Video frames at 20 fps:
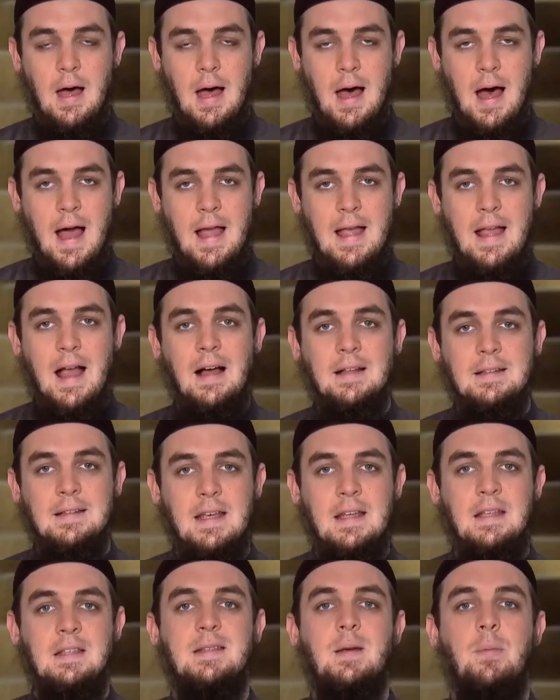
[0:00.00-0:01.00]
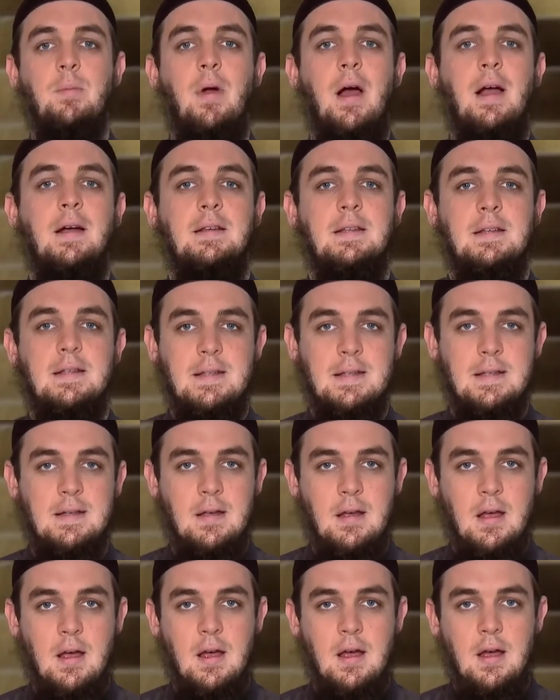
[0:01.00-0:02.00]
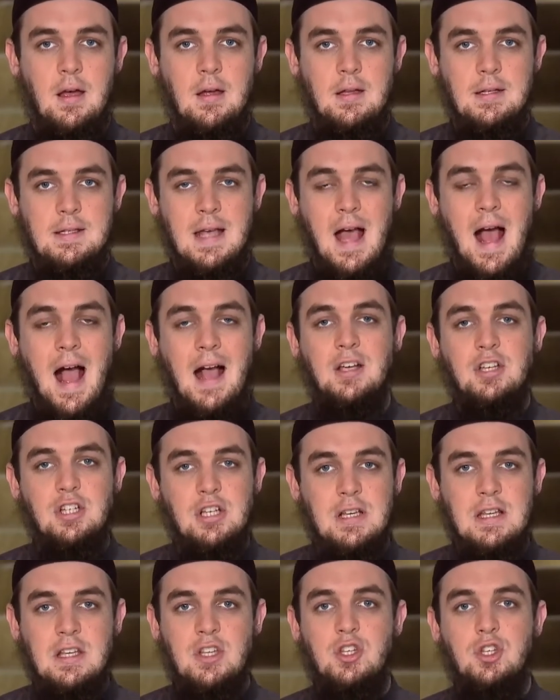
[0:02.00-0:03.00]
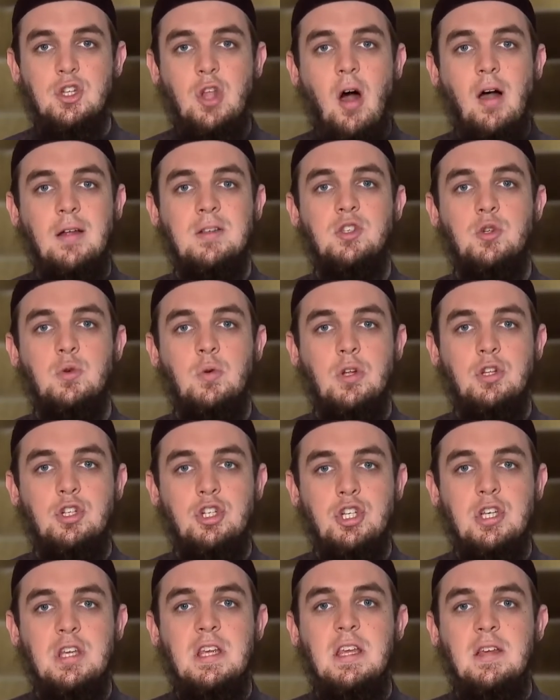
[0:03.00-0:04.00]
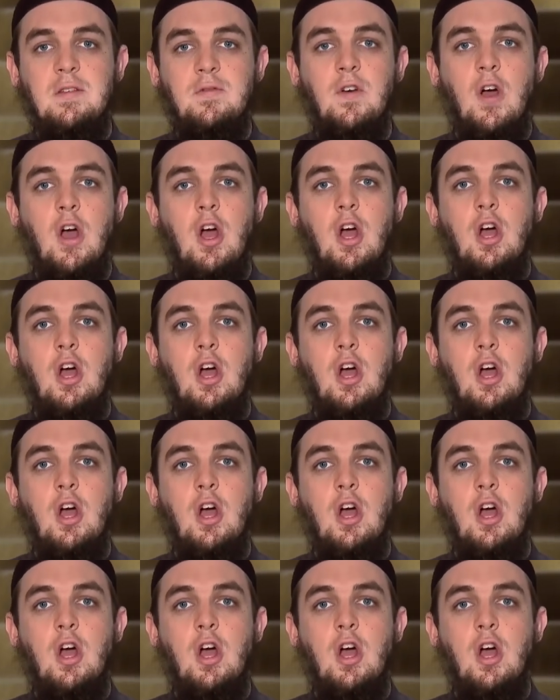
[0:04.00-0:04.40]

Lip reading: ayat into practice, to actually start to achieve